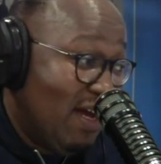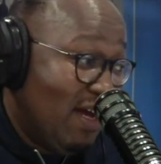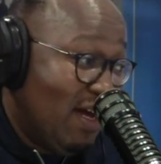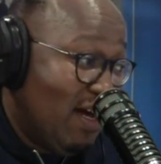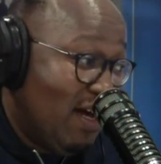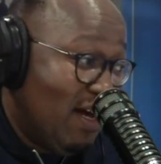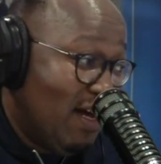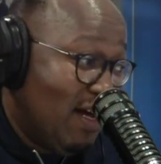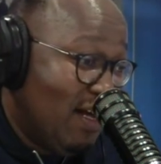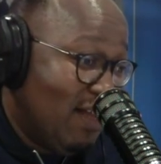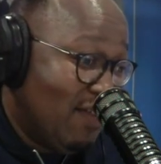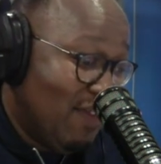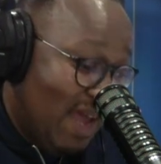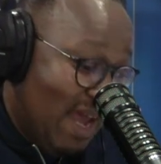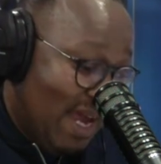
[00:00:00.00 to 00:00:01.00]

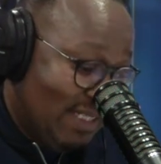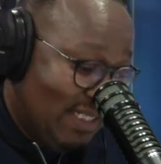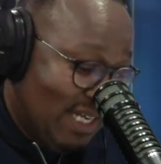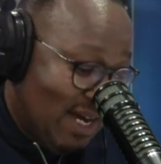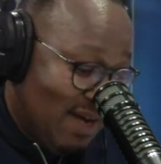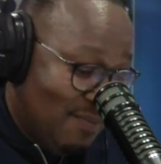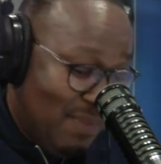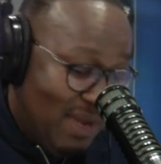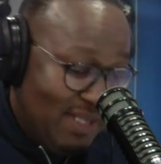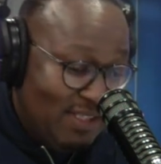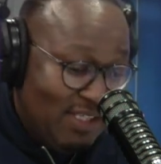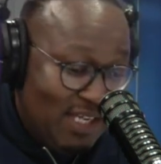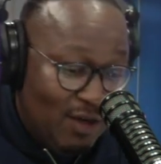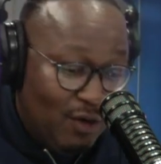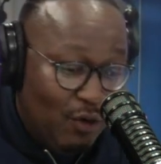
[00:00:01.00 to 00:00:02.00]
the actor
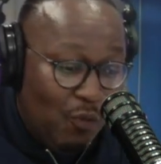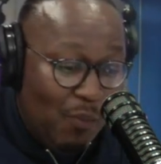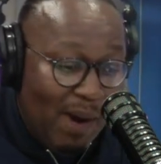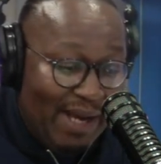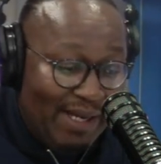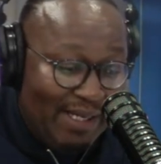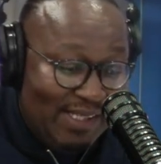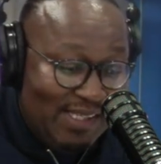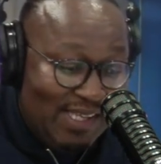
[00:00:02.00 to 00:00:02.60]
Menzi Ngubane,